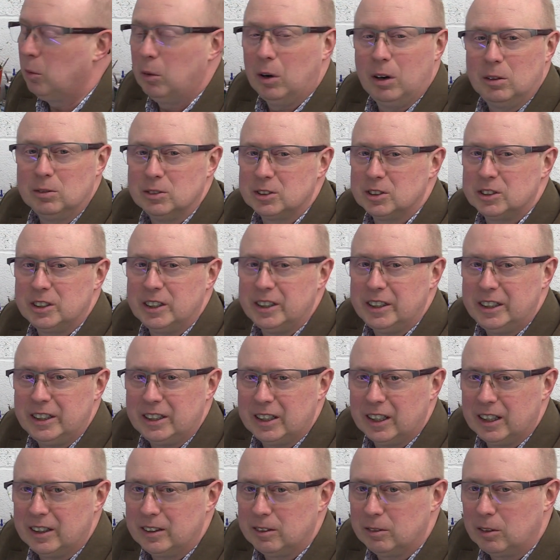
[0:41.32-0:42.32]
won't steer you
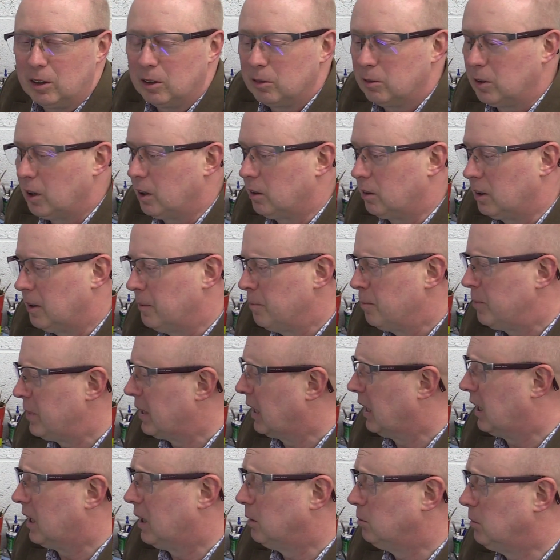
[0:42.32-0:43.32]
down the wrong road.
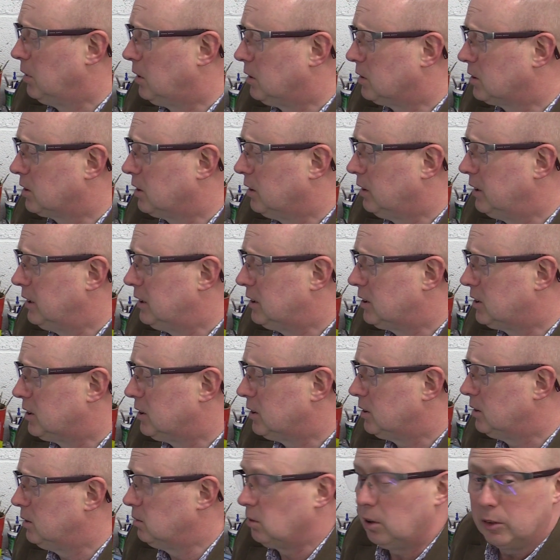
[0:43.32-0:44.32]
And I'm not going
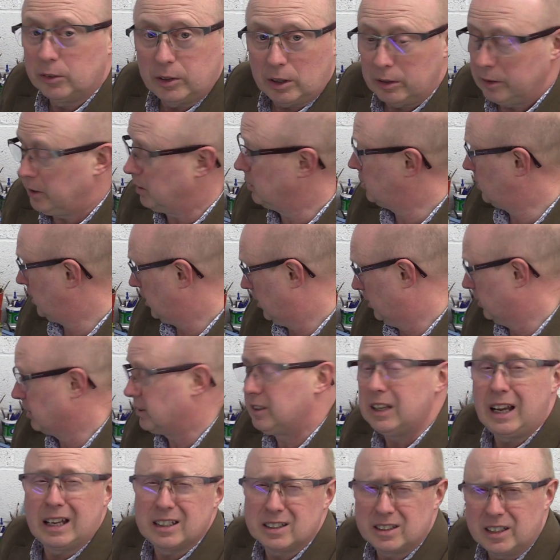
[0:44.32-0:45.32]
to, although you see on the
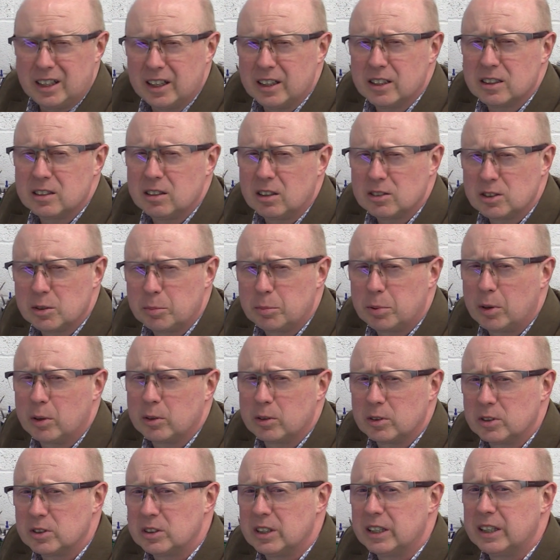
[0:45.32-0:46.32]
desk here, there's lots of
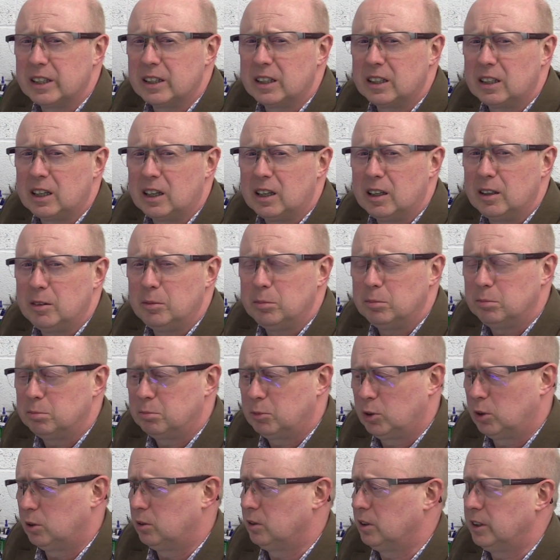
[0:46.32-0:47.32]
products here that I'm
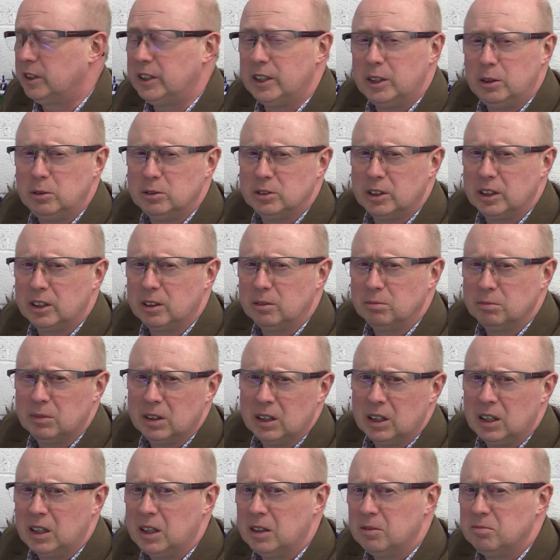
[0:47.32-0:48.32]
currently using
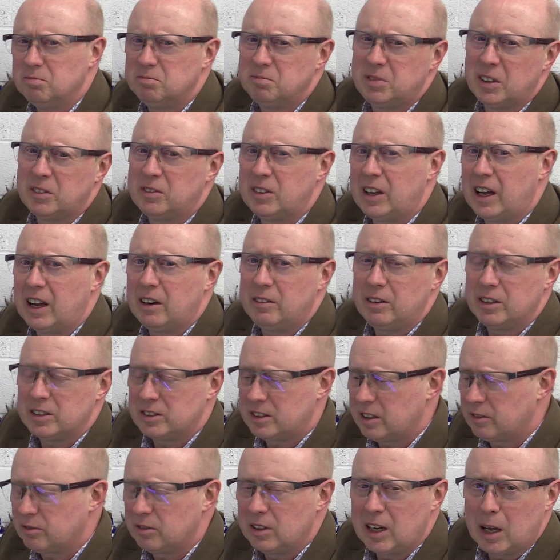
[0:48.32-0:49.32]
for
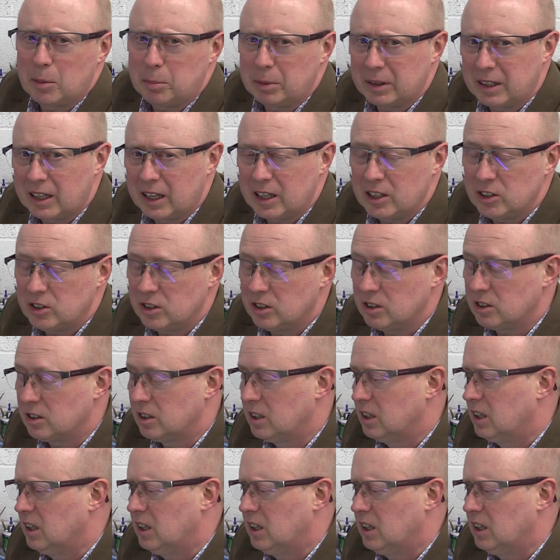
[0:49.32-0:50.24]
various different applications.